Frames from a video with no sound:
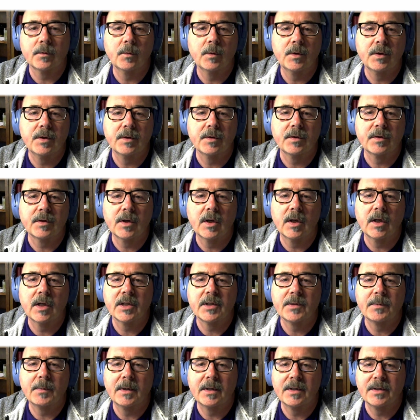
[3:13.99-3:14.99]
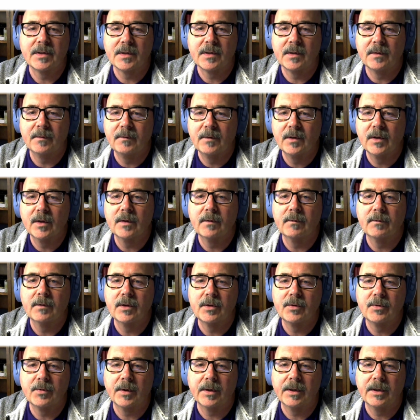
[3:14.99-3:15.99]
which is caused by severe
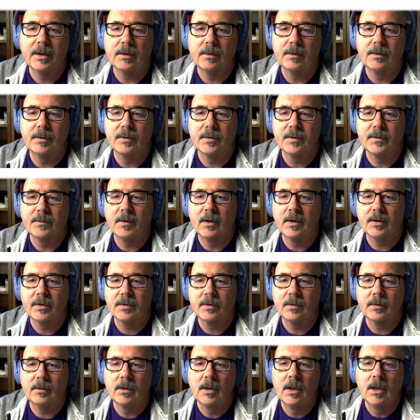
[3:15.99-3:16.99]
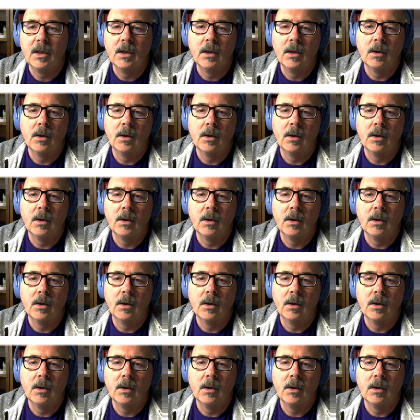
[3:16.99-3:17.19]
ventricular dysfunction